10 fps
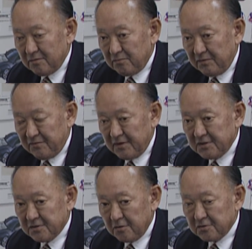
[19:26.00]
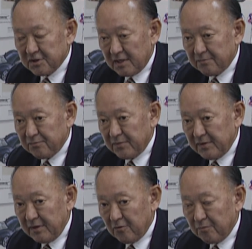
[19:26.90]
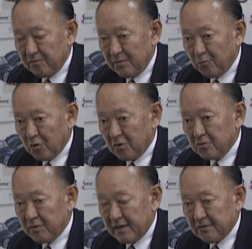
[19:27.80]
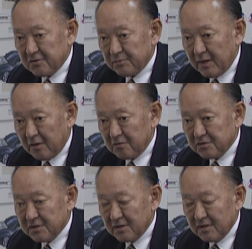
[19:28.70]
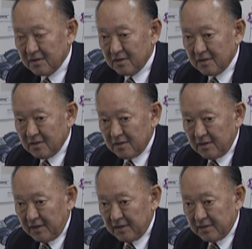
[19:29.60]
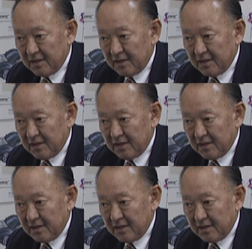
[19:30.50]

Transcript: We finished those up, and they were board of directors models. And